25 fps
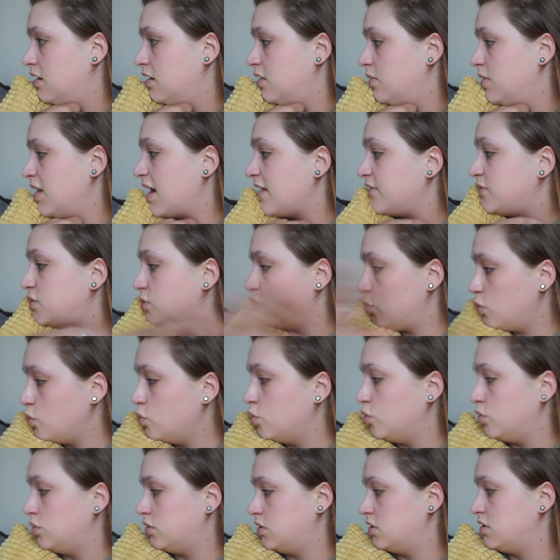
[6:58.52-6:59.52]
We have
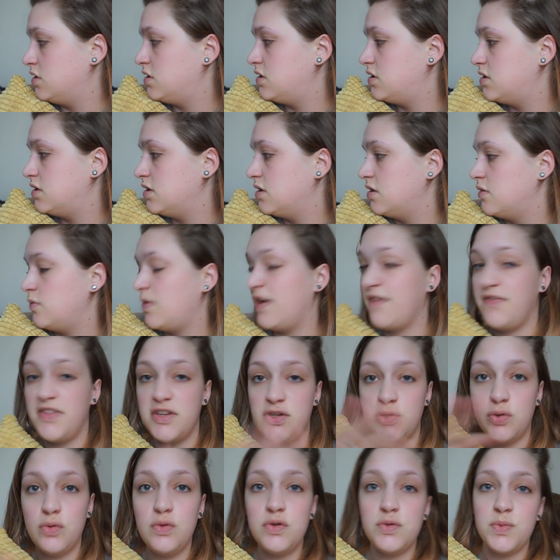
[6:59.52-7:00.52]
tools. We have the
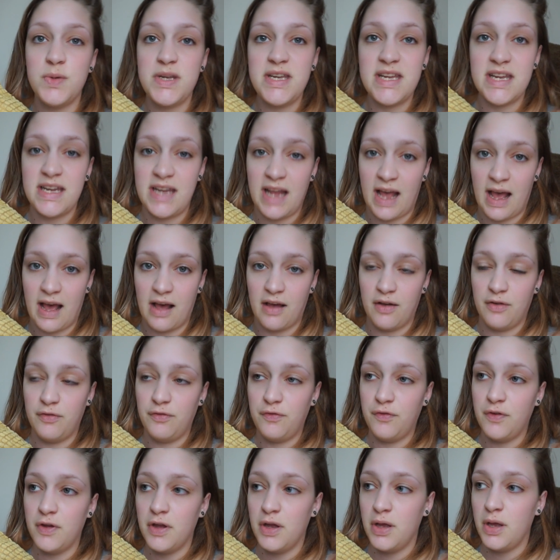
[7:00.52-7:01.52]
tools we did
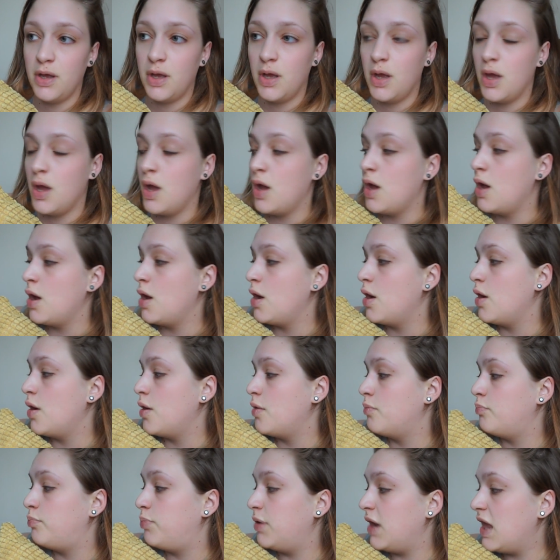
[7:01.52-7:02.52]
have. We have a tool bag.
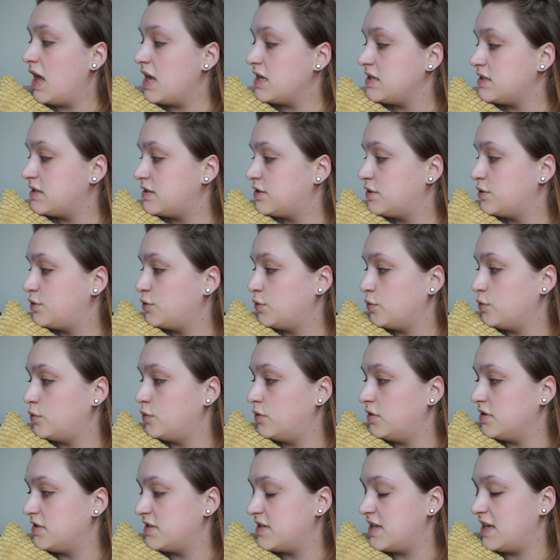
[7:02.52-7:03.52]
Plus the
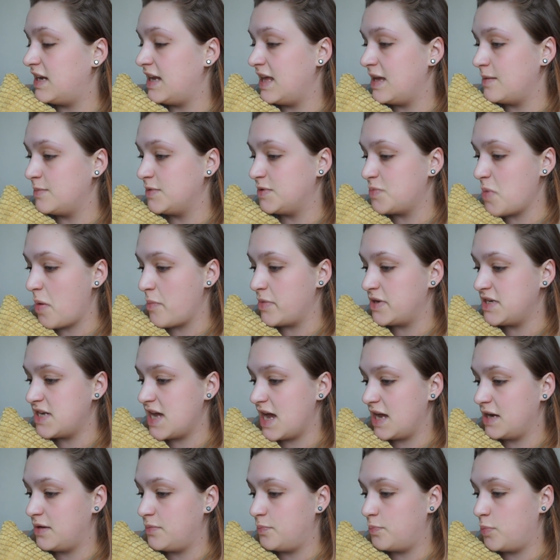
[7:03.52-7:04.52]
tools that Liam's mum and
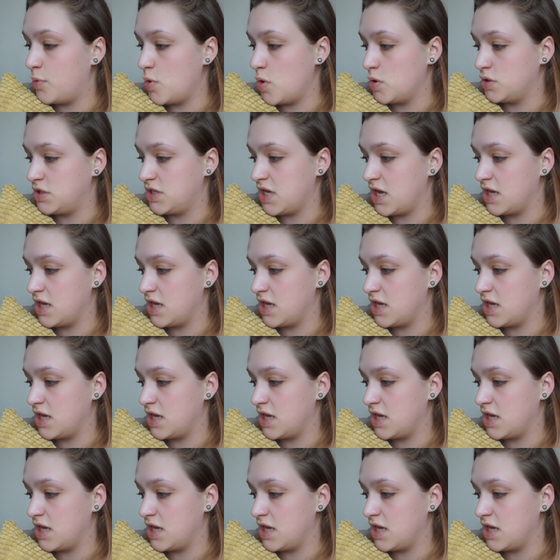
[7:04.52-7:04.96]
dad bought